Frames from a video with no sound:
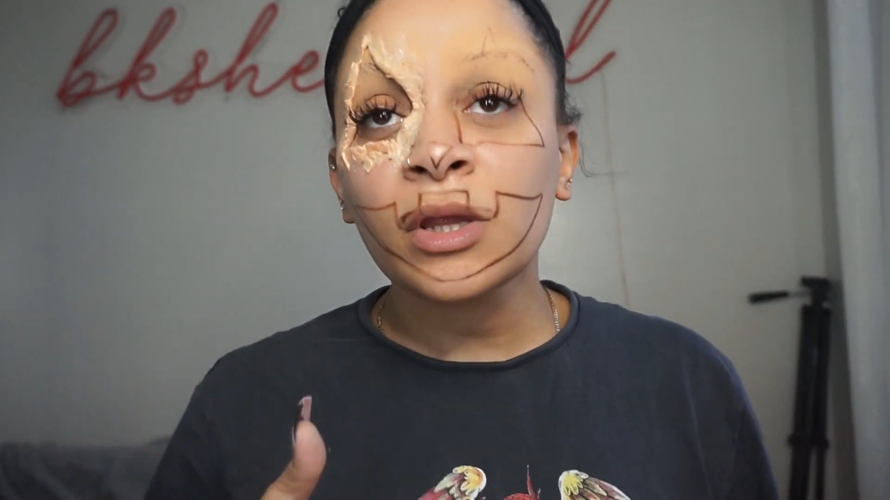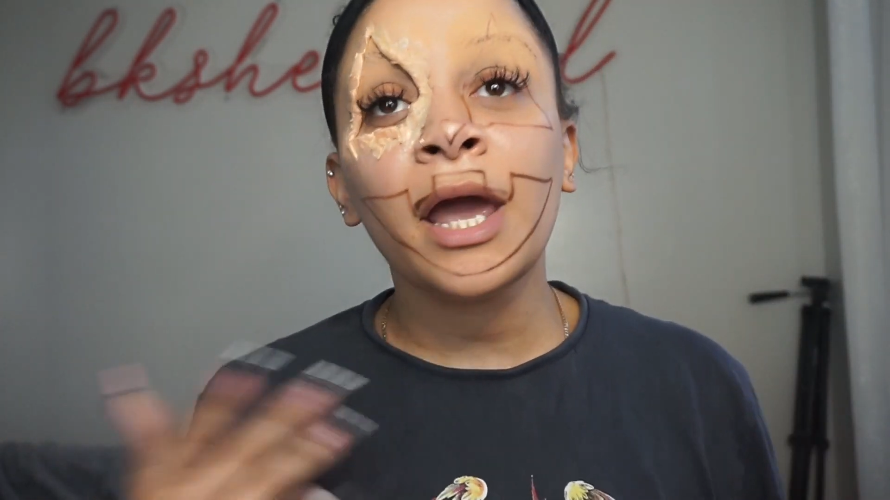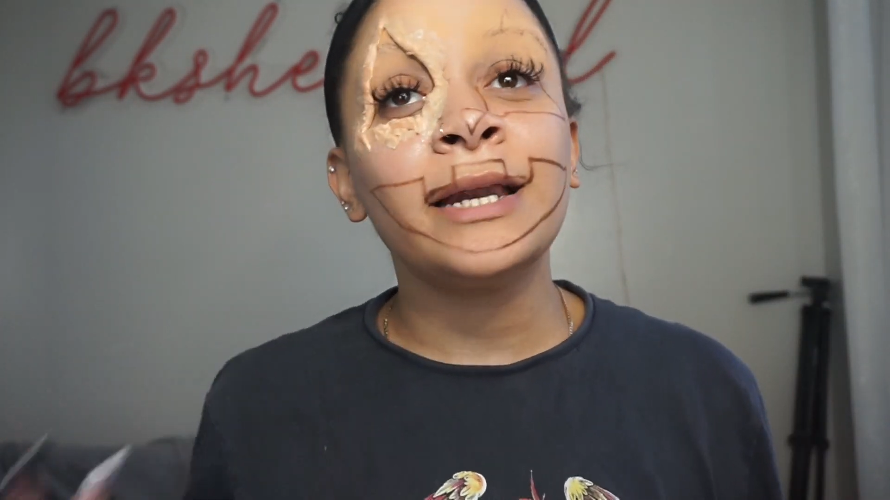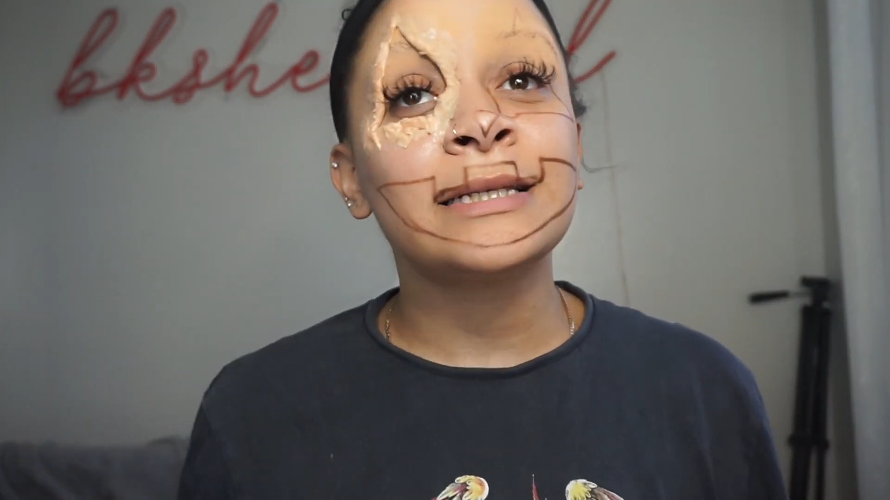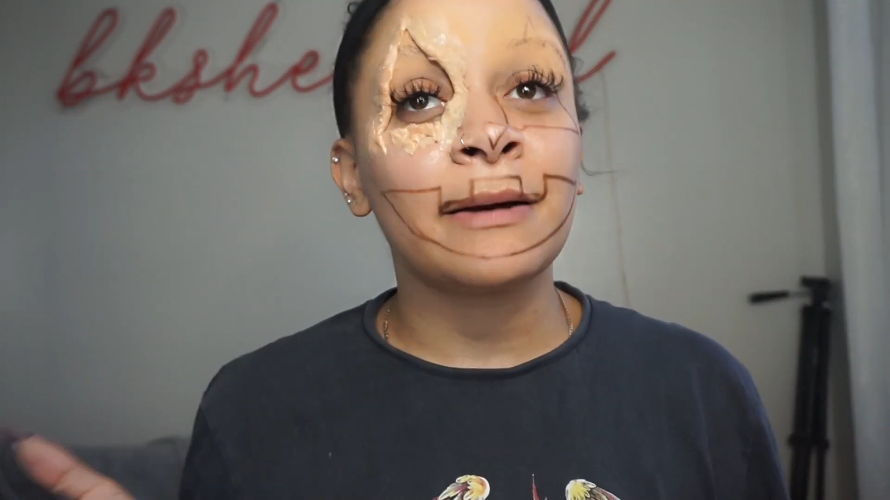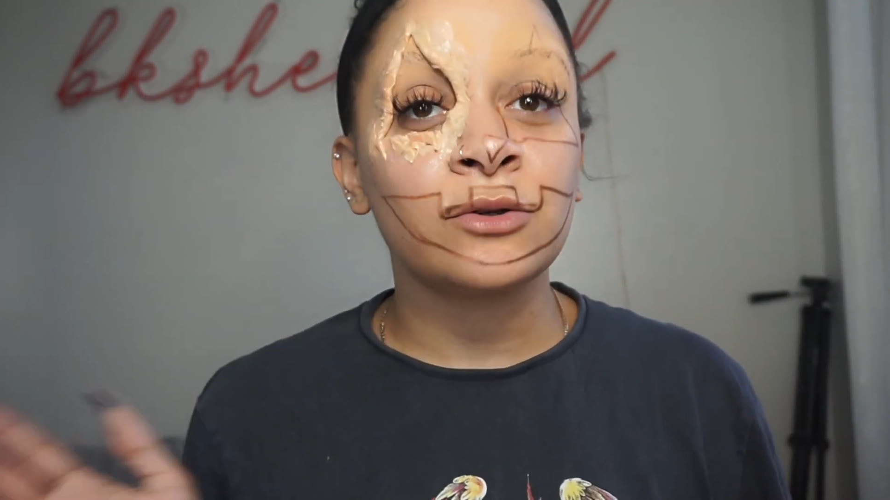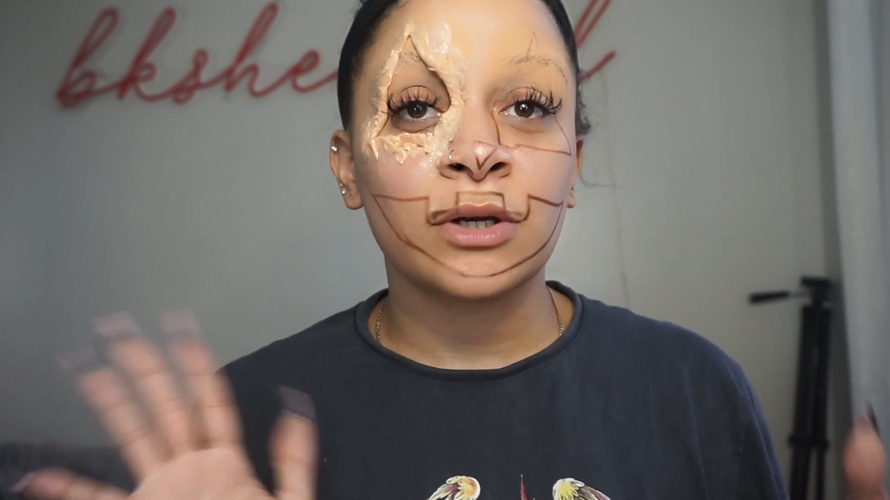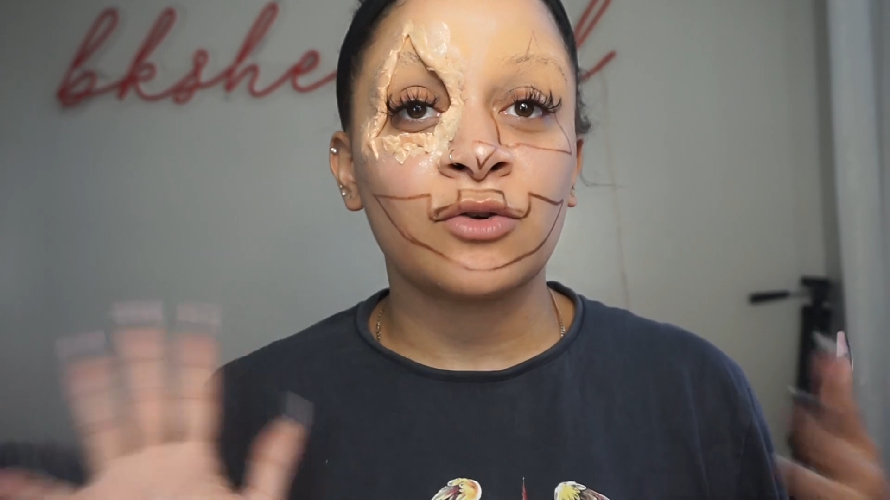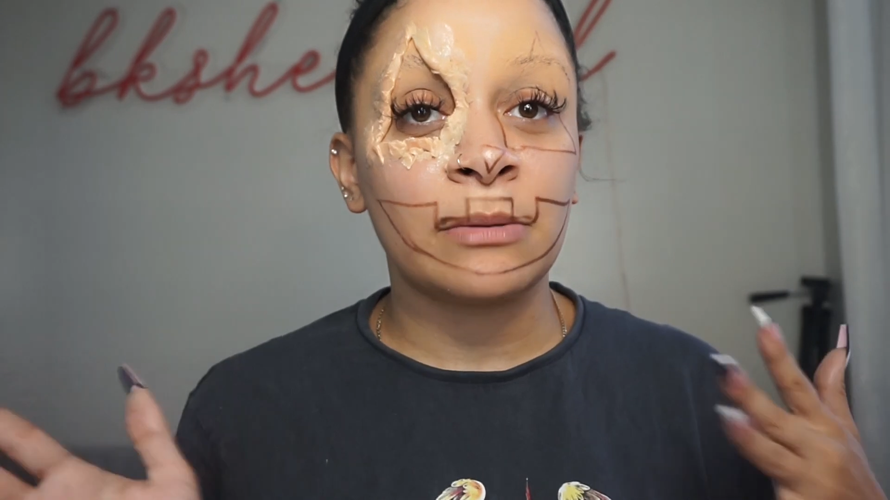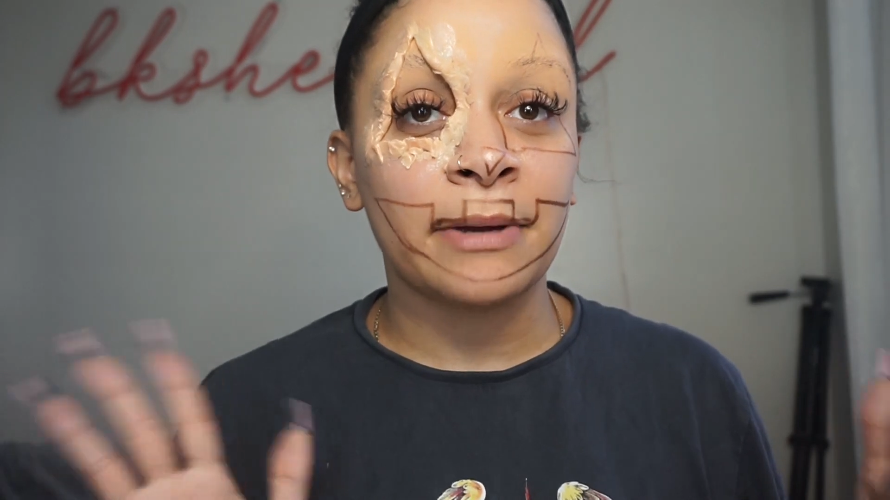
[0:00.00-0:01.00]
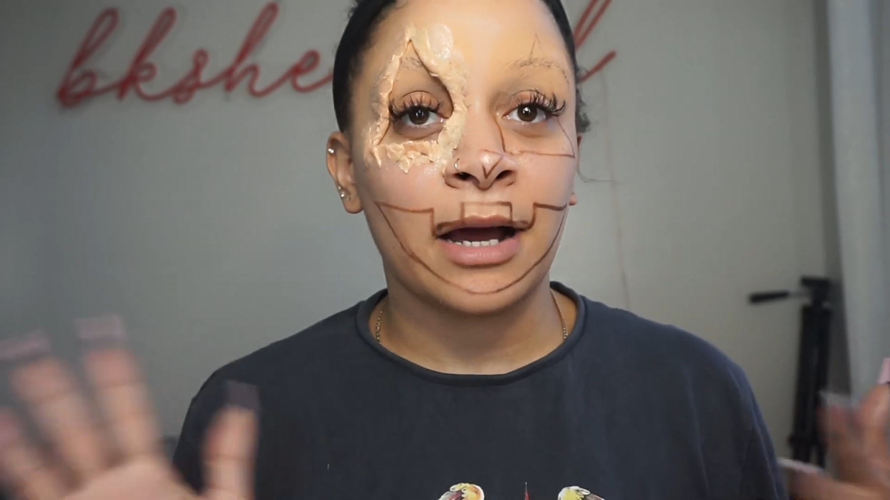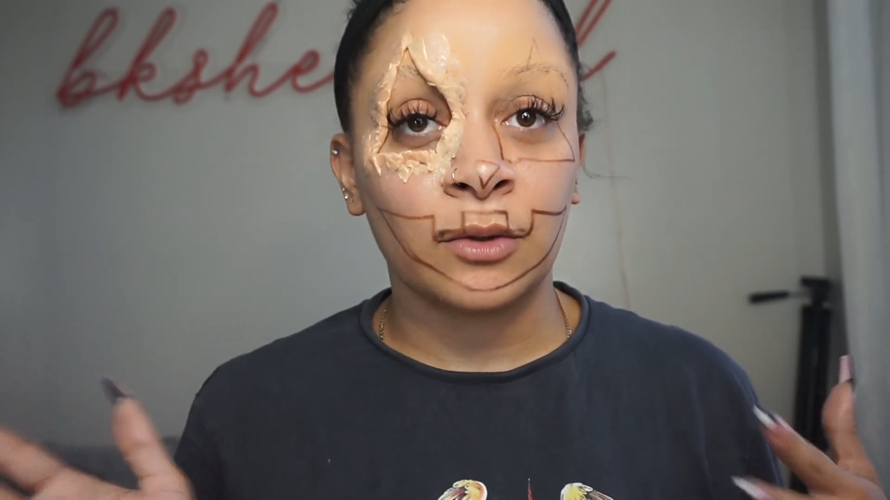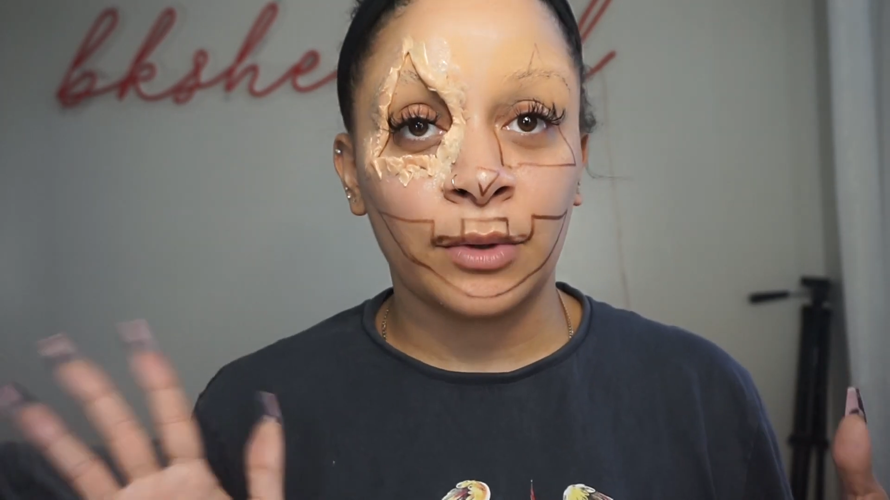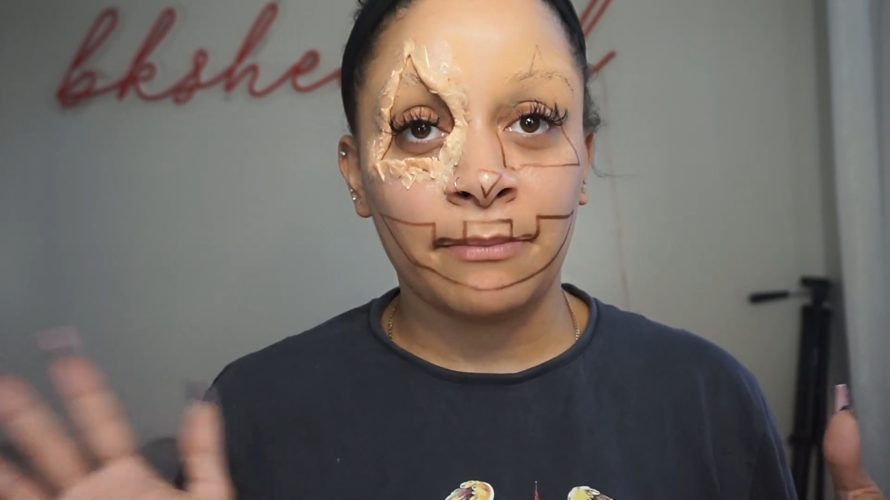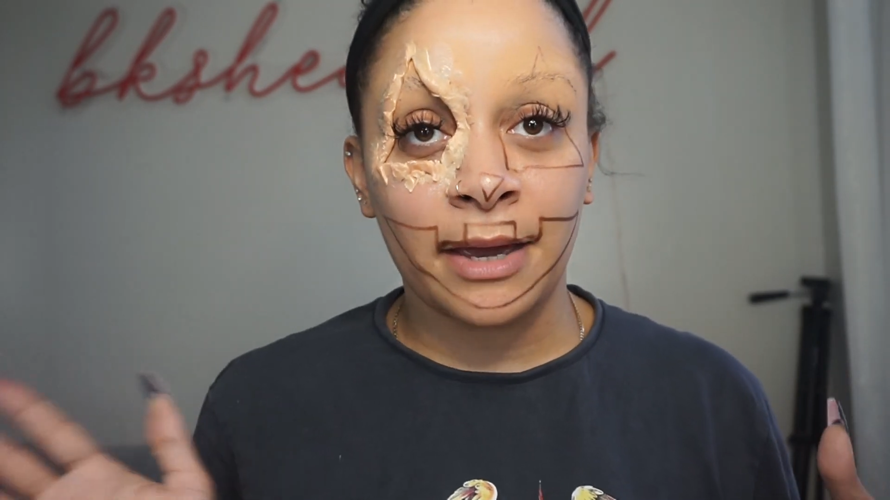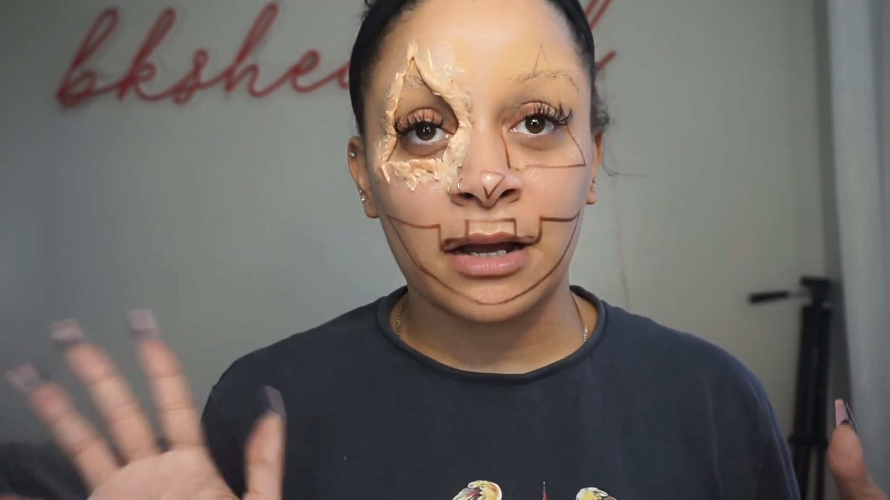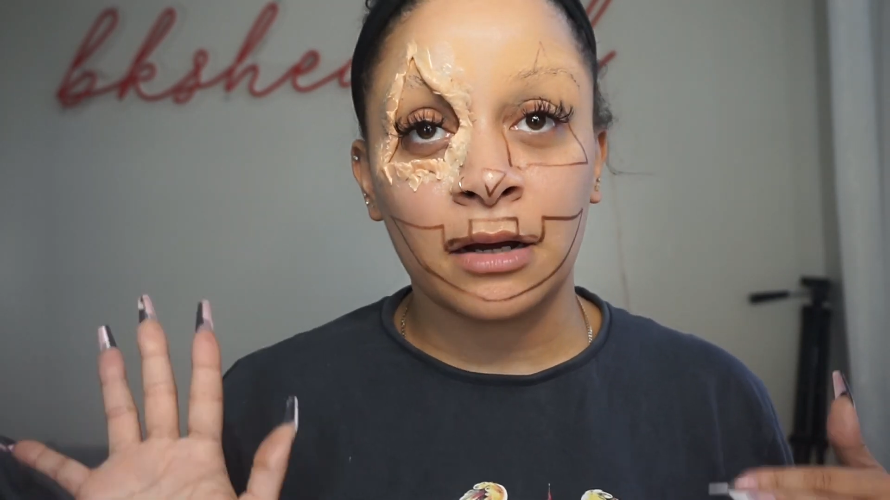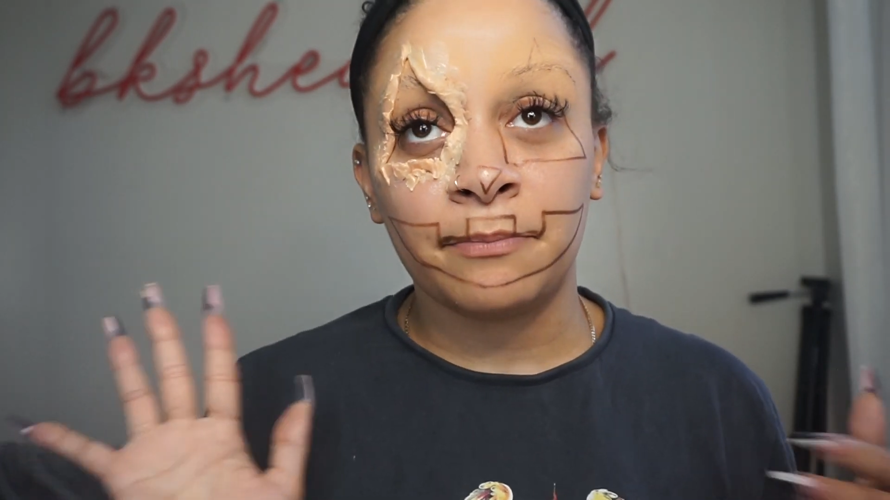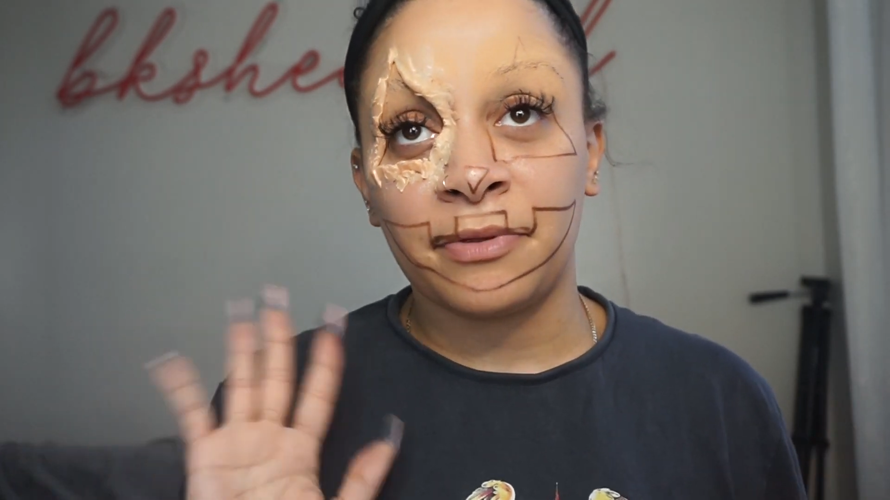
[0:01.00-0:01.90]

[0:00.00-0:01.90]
Anytime I do any creepy Halloween makeup,